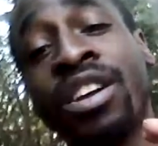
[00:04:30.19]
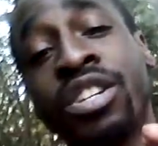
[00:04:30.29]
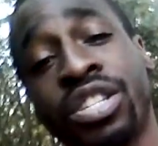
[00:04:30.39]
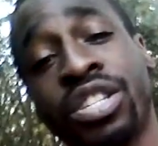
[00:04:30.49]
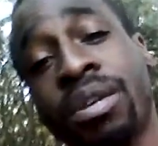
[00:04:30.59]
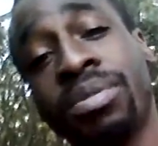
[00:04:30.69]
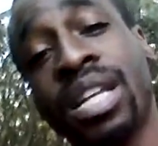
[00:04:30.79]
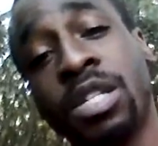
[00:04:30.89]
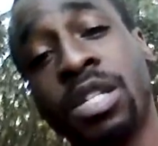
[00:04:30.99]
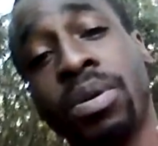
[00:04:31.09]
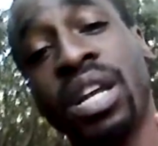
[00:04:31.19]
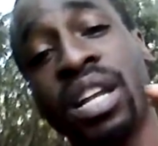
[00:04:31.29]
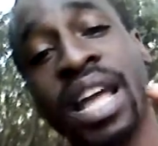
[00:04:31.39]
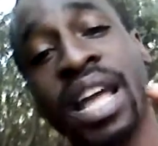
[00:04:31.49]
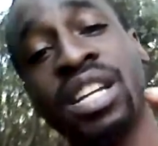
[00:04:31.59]
You know what I'm saying? Let's put it in
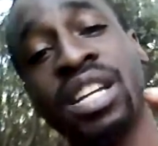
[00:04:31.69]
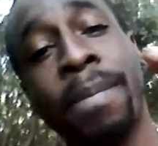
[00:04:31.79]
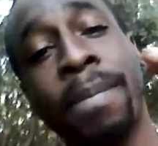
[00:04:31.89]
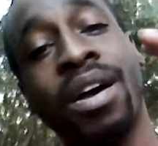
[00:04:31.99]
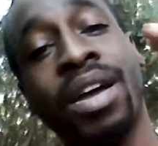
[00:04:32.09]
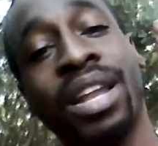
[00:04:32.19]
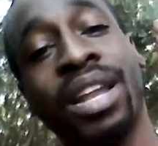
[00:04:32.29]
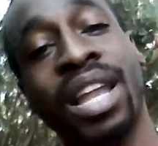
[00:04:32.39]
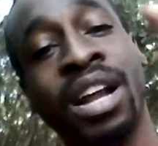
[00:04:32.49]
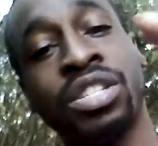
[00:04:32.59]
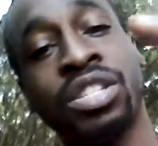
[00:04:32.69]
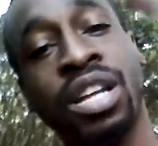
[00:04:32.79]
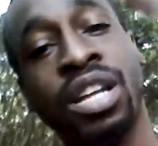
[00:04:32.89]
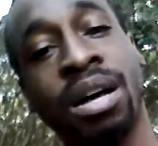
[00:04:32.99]
layers and map it out in layers. You know what I'm saying?